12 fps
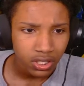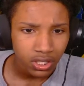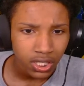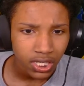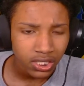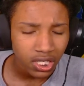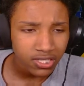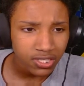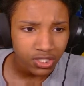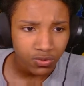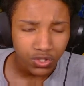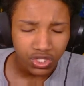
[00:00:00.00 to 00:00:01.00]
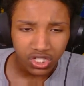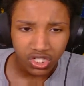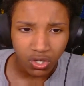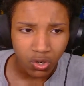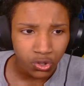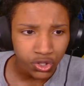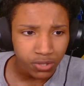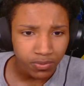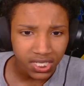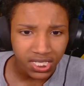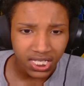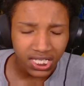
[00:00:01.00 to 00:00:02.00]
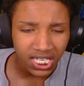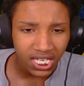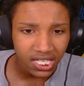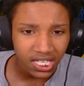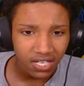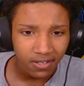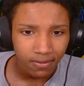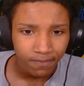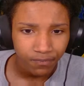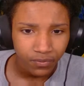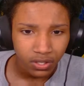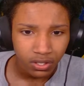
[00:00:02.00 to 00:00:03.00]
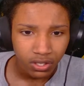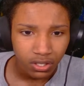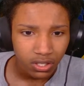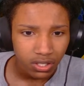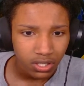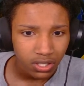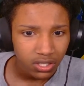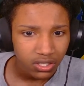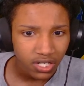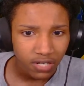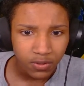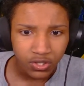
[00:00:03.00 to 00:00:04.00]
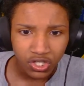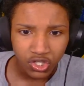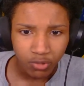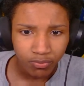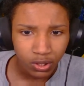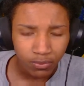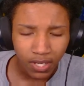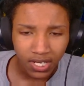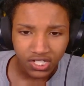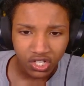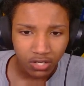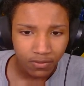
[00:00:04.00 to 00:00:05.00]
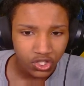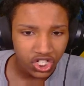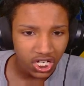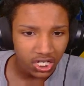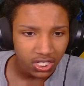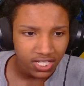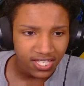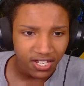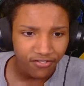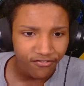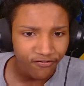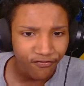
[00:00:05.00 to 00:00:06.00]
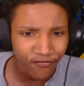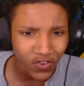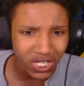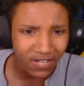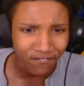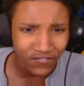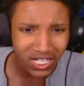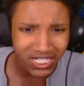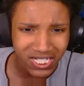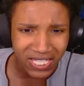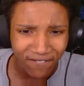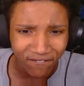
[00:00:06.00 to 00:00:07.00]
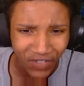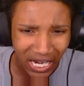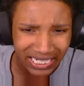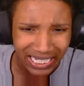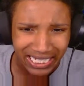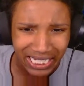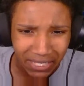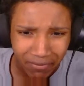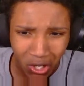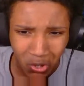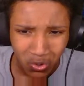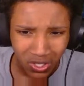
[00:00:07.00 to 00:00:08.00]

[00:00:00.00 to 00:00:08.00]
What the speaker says: I thought this was just a wholesome kitty cat game. Never judge a book by its cover, chat. Is that a freaking fish? Is that Finding Nemo?